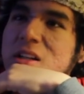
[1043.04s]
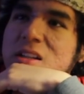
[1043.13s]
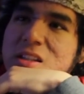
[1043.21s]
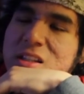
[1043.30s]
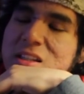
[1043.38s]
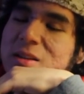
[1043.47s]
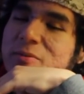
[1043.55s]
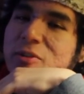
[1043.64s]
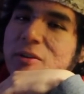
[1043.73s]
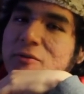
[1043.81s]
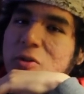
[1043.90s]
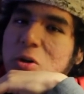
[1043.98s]
Since I'm
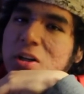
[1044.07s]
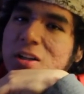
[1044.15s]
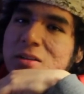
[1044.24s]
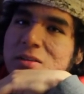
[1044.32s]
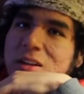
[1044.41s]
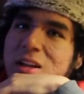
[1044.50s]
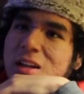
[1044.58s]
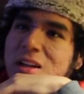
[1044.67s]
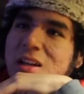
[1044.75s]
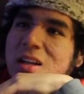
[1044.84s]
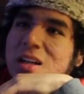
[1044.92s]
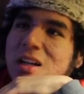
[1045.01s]
from Florida,
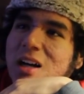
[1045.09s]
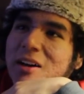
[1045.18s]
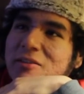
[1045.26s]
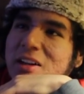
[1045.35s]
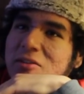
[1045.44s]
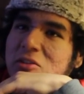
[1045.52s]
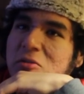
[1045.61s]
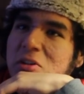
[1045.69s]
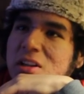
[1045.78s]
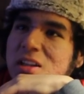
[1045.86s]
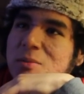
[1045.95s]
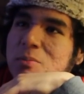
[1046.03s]
I've never
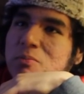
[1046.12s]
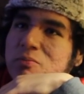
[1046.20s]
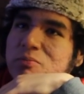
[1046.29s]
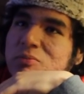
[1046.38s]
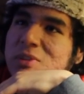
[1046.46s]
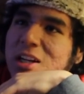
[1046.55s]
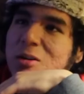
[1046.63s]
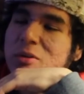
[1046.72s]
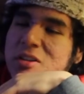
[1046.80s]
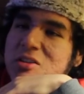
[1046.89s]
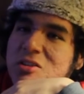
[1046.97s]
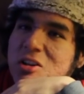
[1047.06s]
really dealt
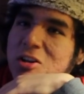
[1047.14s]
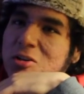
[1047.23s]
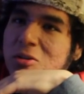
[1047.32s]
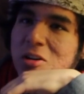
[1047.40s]
with snow